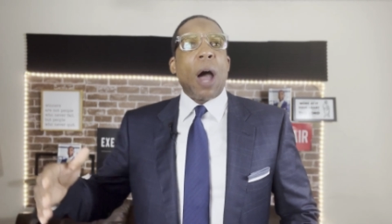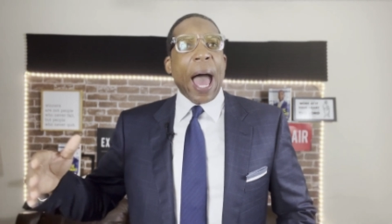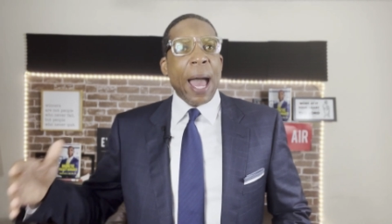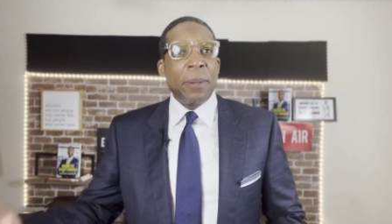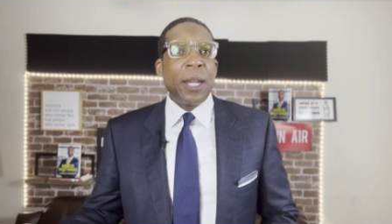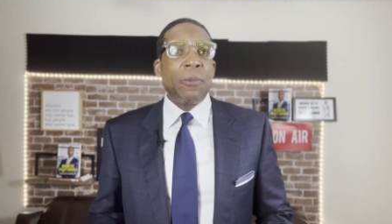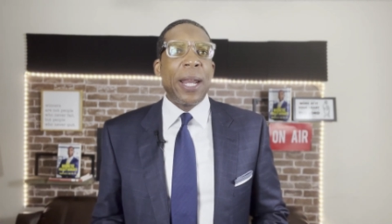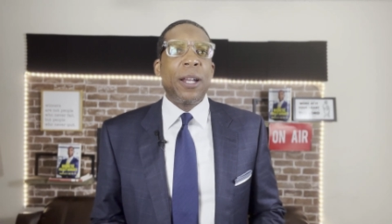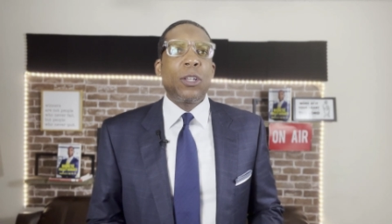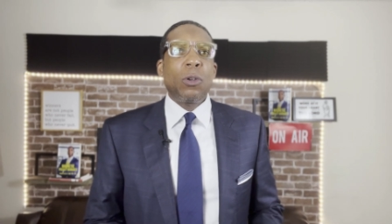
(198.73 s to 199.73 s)
I'm getting
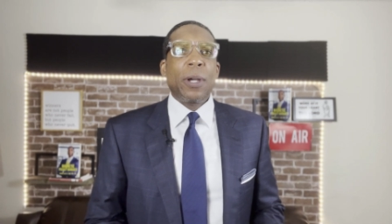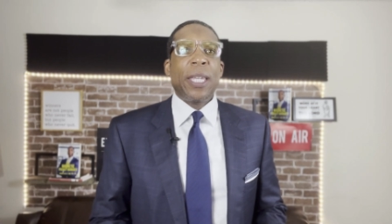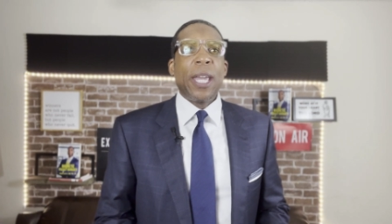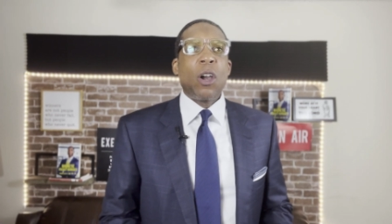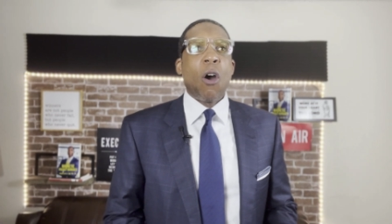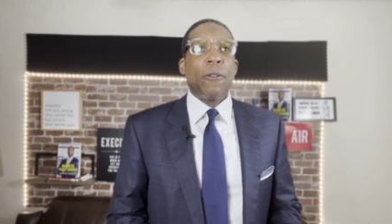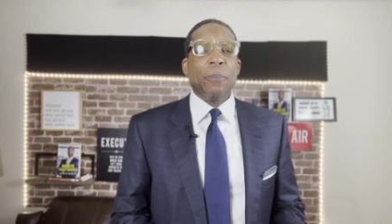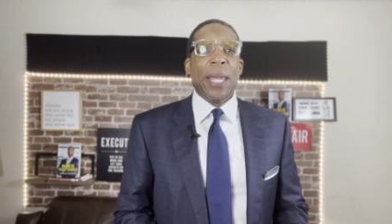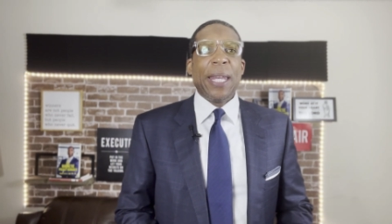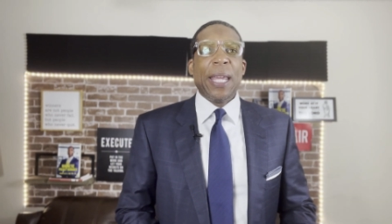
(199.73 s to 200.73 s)
ready to do a kickoff
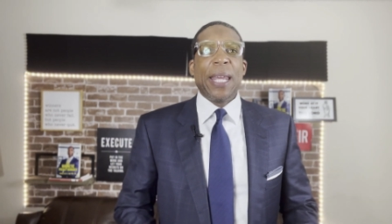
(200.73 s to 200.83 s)
meeting.